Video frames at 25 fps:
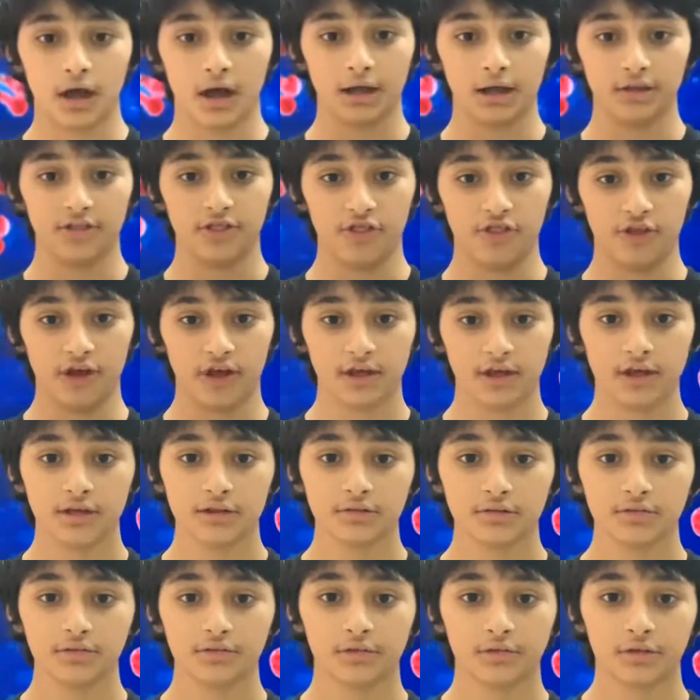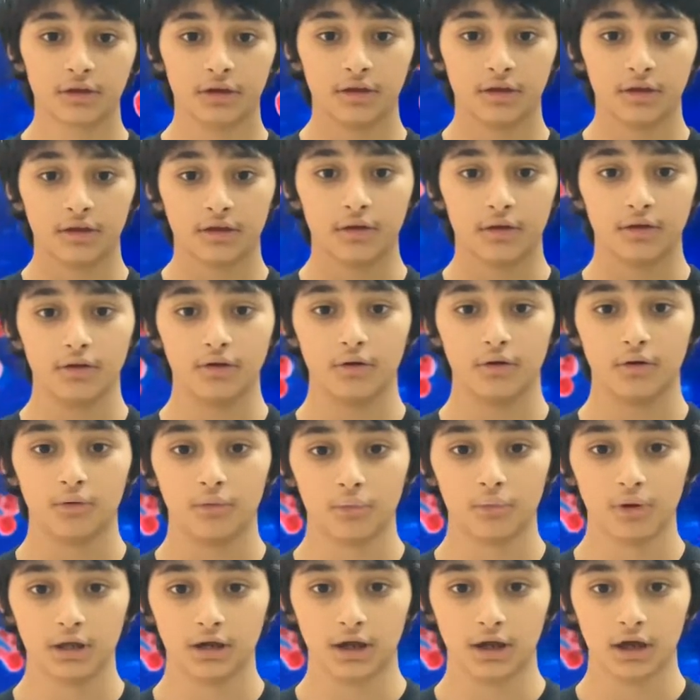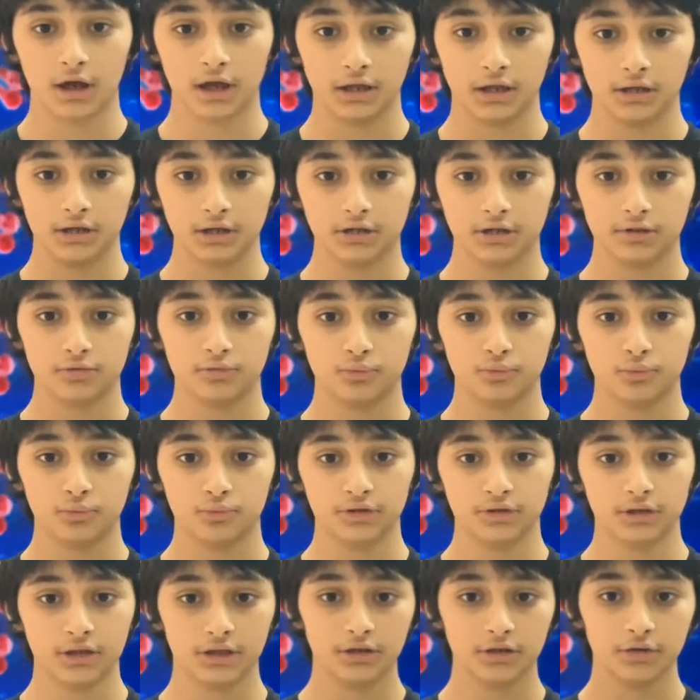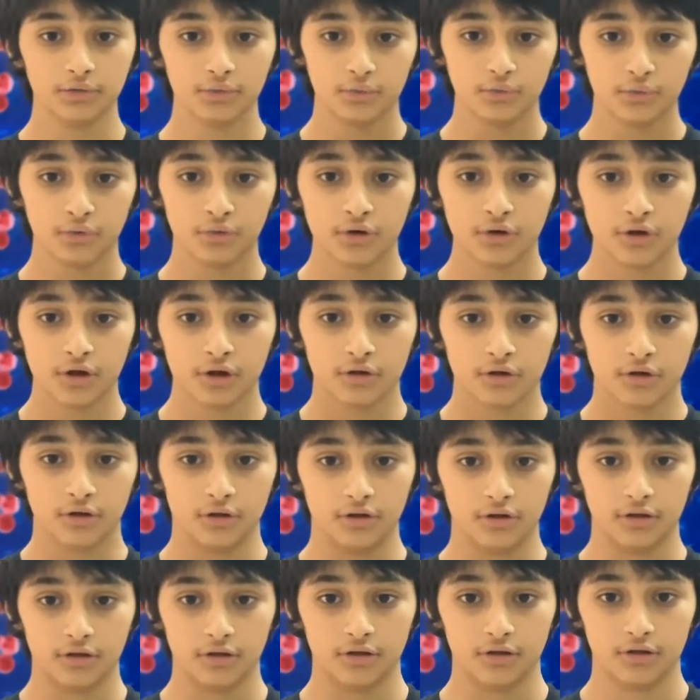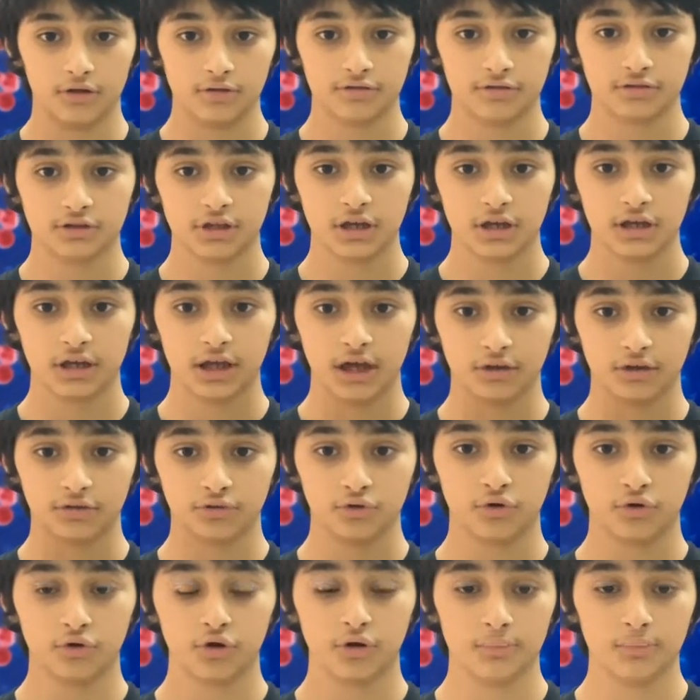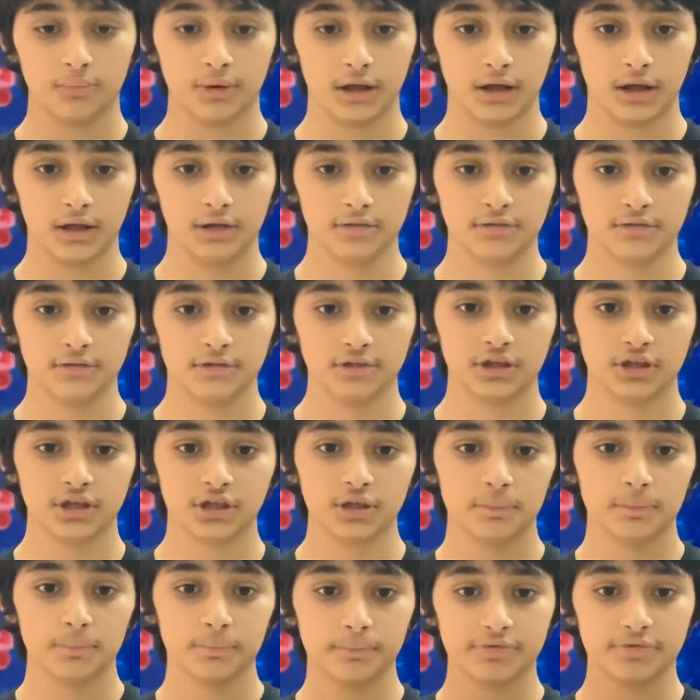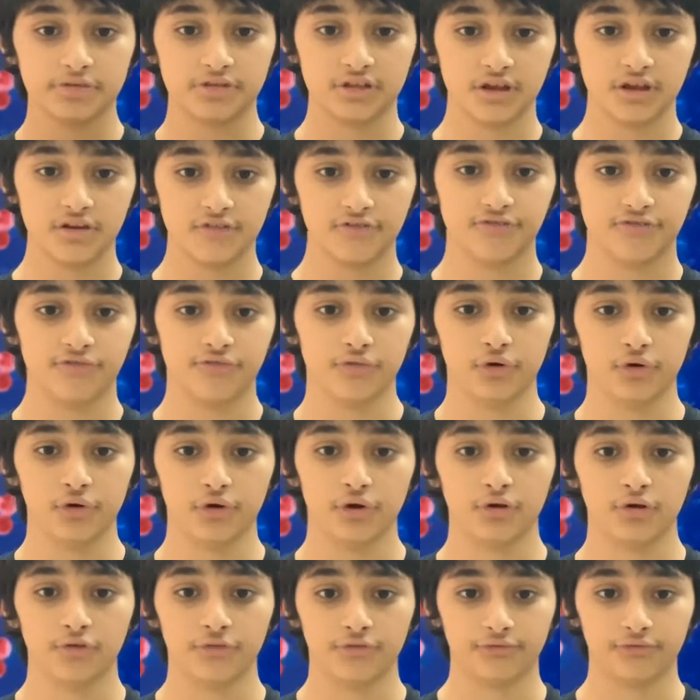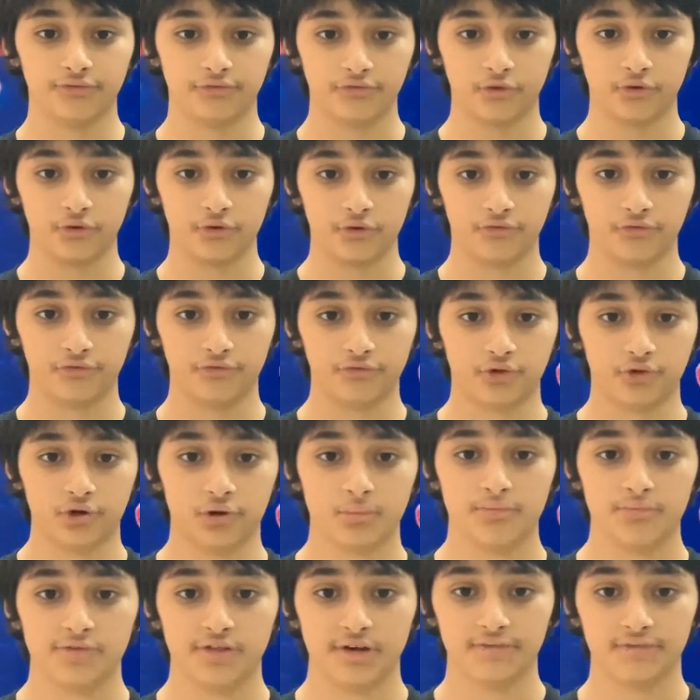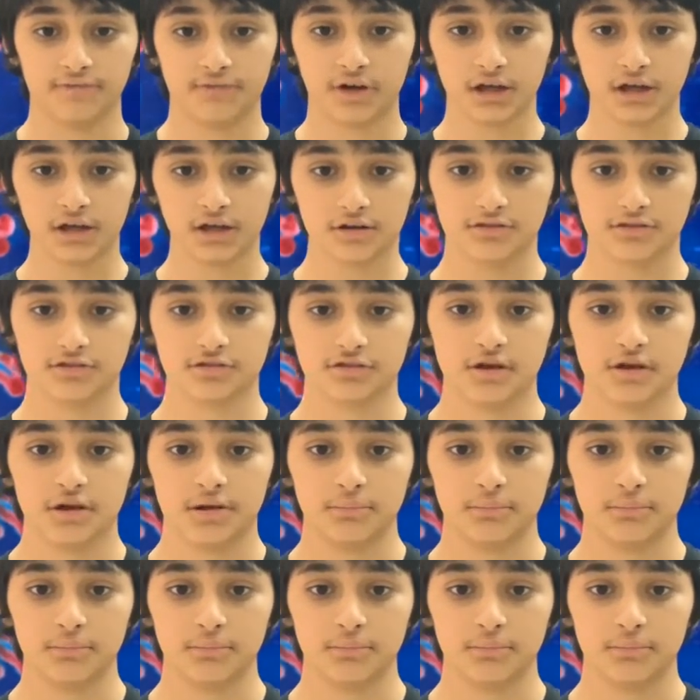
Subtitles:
at the end when I need to tell you stay at home and keep safe from the virus.